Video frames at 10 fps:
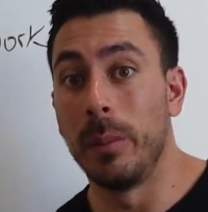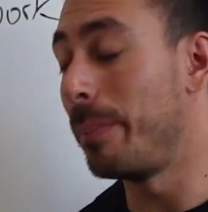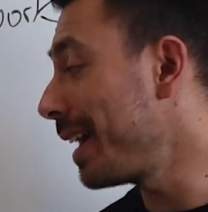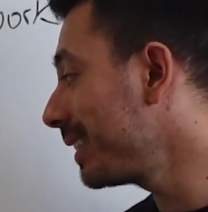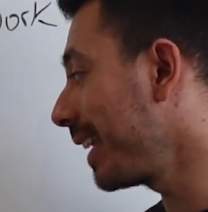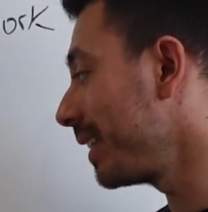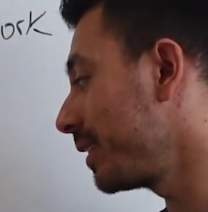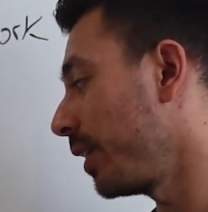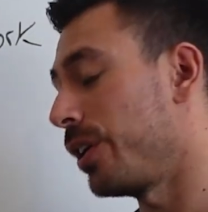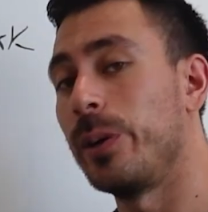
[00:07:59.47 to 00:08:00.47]
But best case
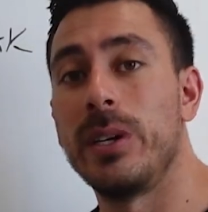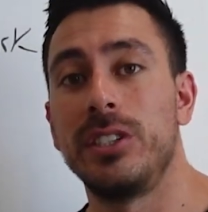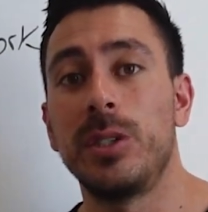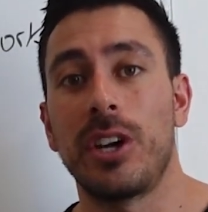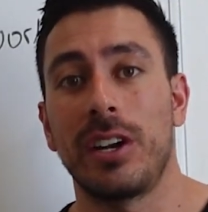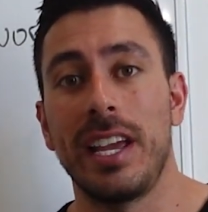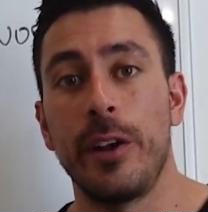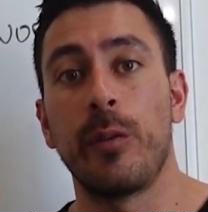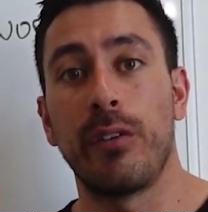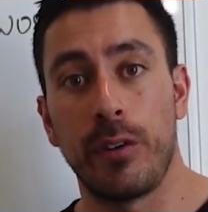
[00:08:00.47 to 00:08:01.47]
scenario is you start
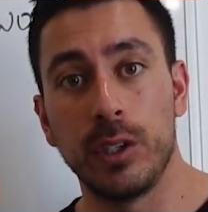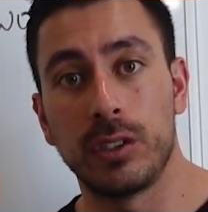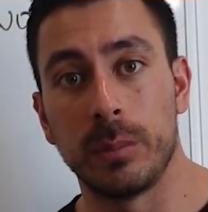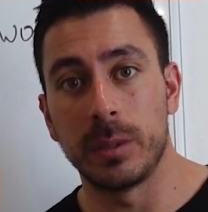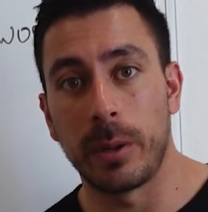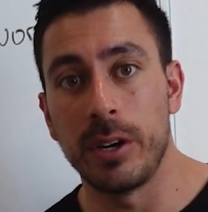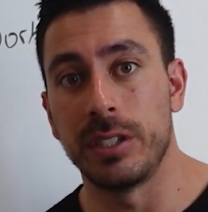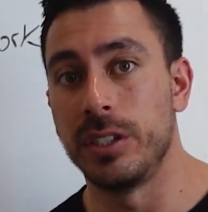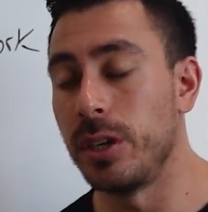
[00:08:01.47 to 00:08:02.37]
getting referrals person.